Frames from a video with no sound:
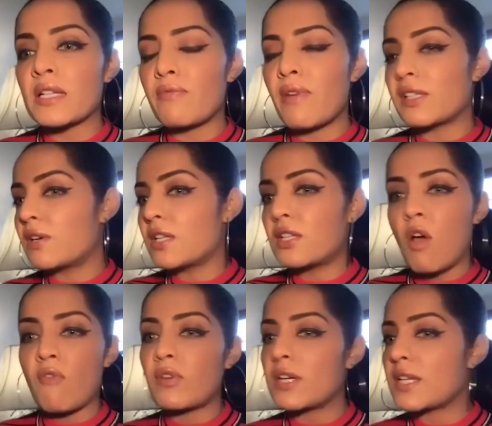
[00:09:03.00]
whether it's
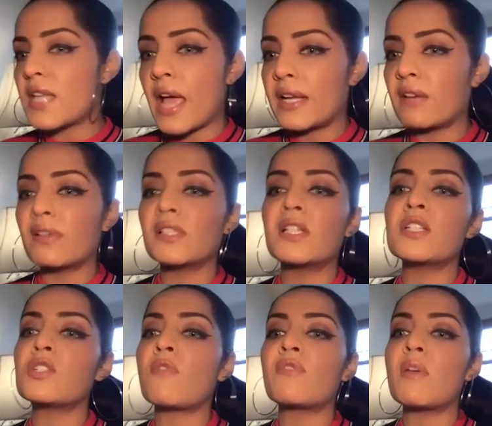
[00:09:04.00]
of a designer whether
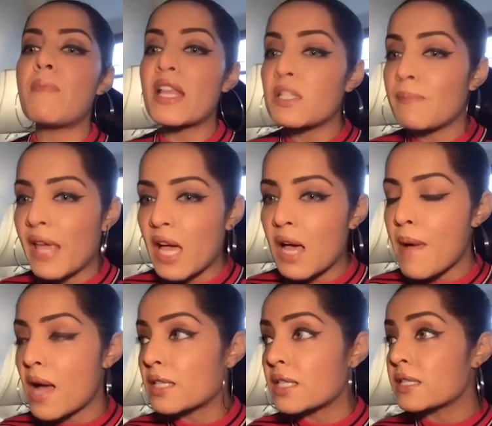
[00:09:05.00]
it's of the best makeup
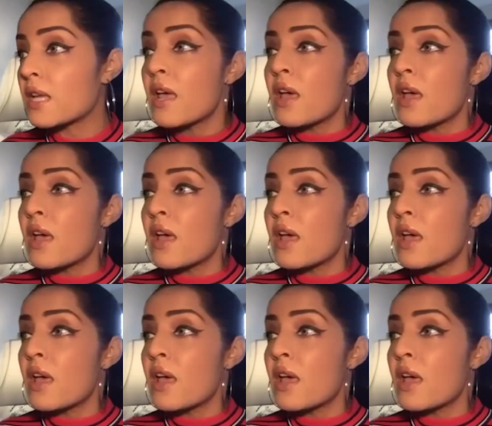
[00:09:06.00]
artist